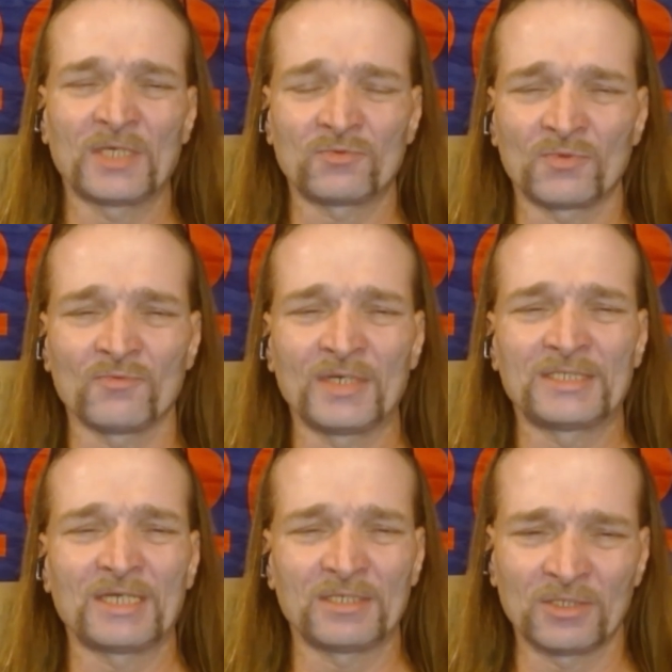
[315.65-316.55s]
That's one of the
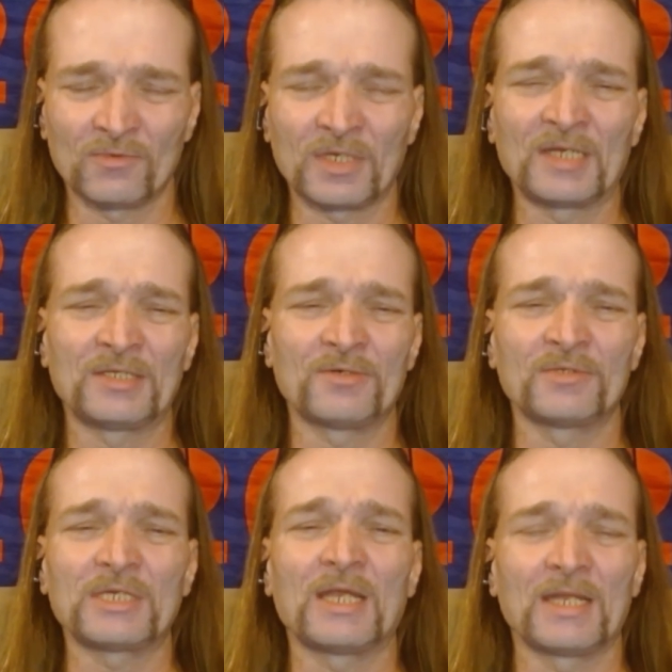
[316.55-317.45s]
reasons I do what I do,
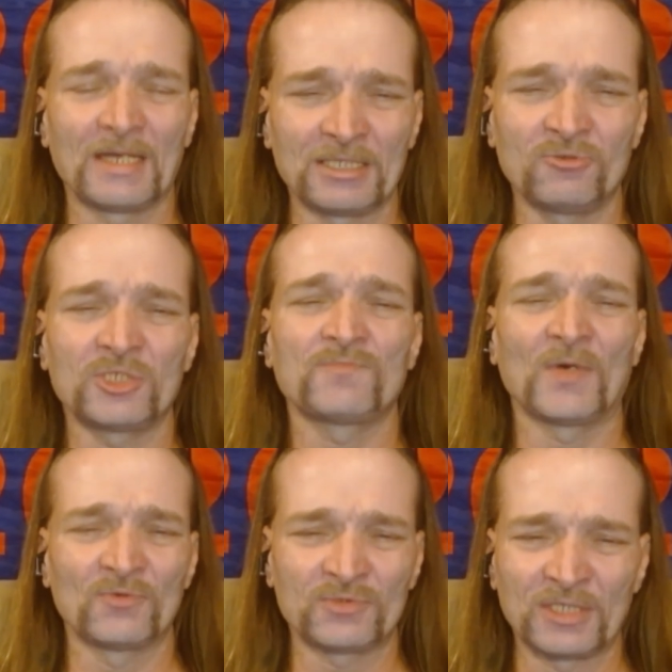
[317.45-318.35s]
is I like to
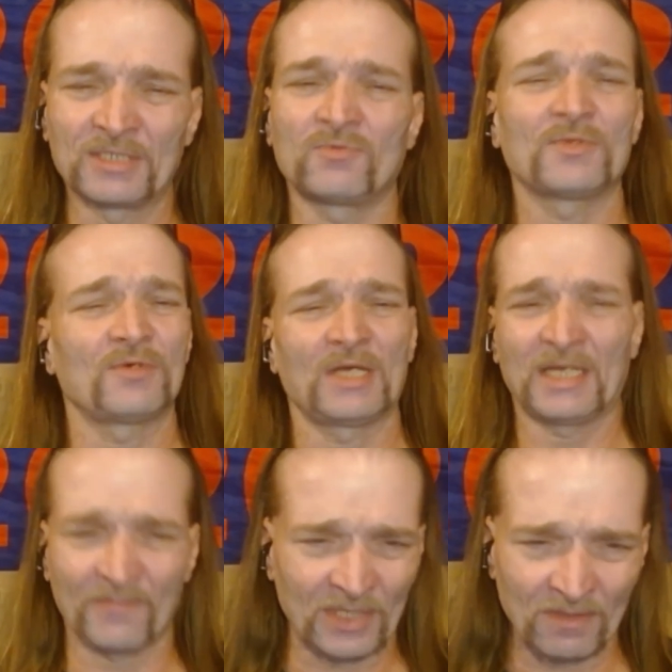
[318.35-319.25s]
expose things, whether I
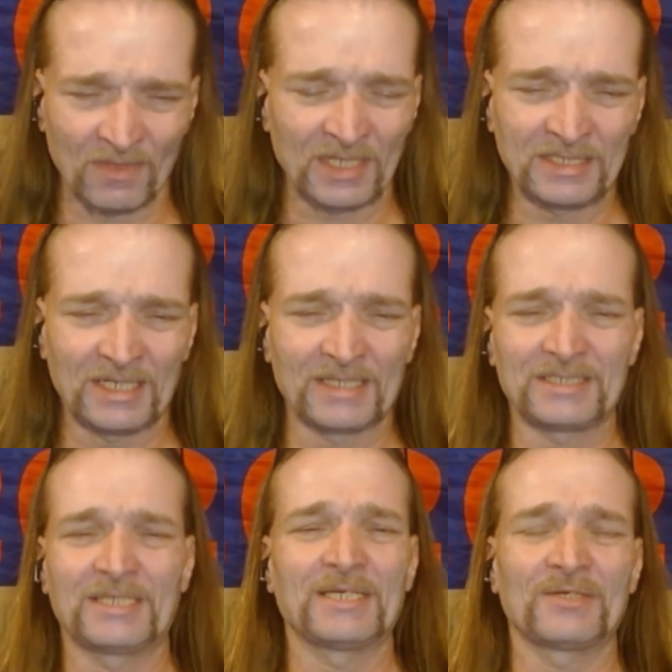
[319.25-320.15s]
ever get
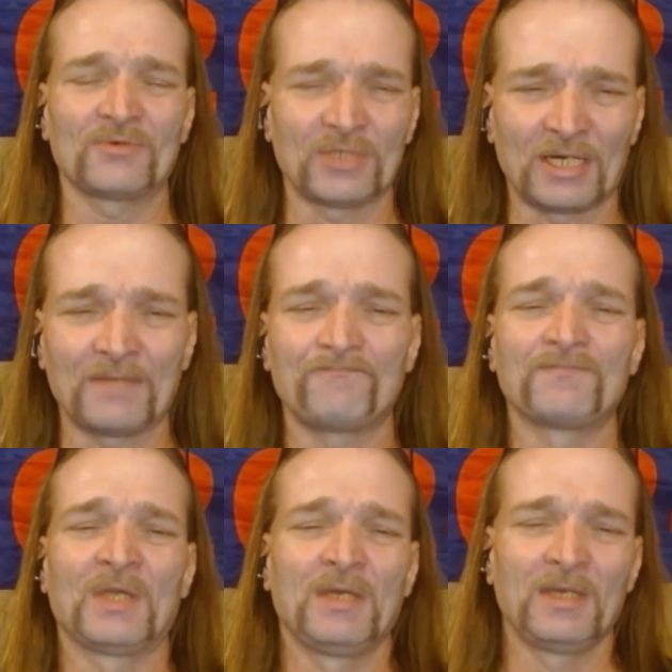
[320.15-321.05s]
monetized again or not.
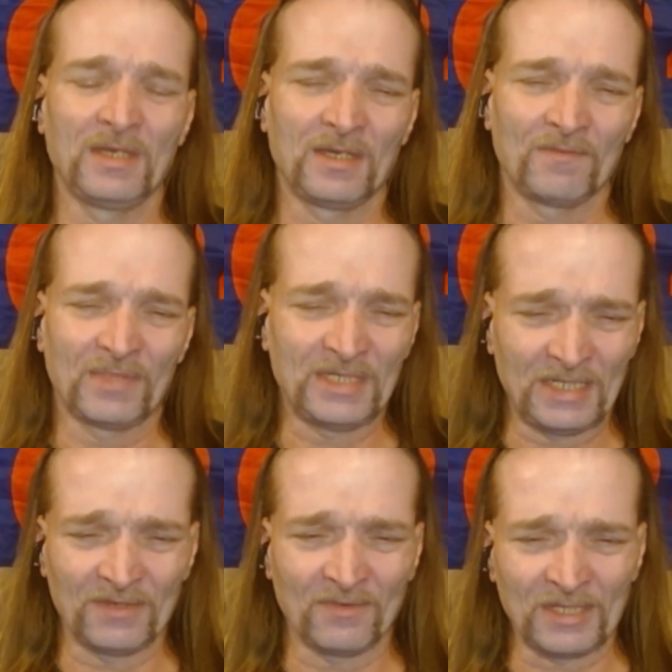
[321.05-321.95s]
But at
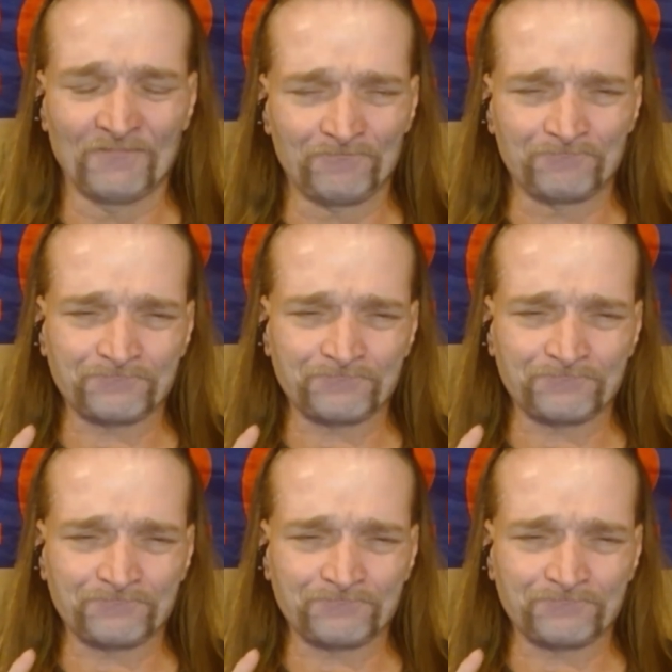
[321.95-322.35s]
any rate,